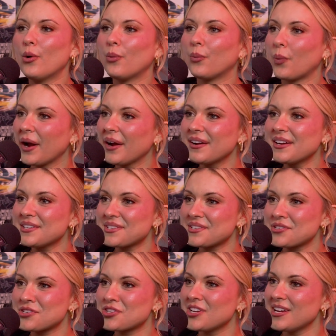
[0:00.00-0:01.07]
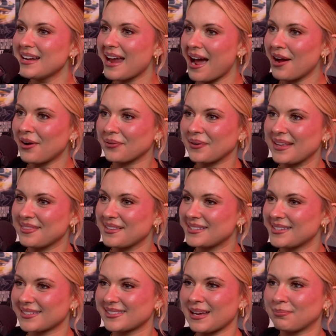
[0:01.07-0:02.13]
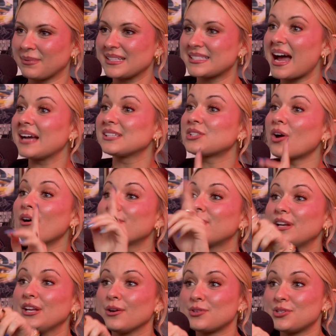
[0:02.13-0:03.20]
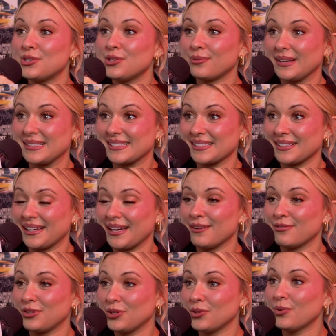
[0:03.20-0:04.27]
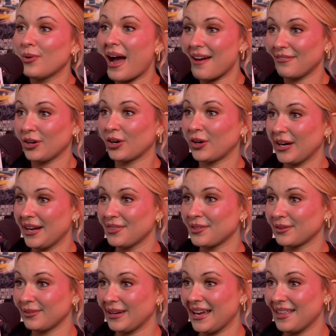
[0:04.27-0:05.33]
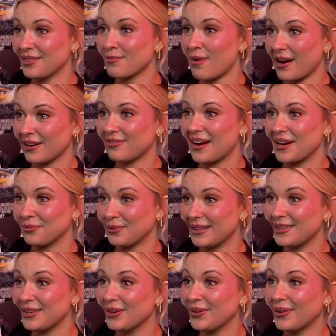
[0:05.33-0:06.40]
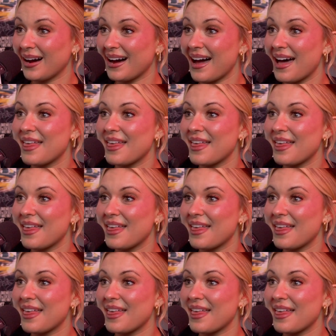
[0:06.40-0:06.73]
Where is she now in this acceptance? I saw a video too recently of you having her in the modified with you.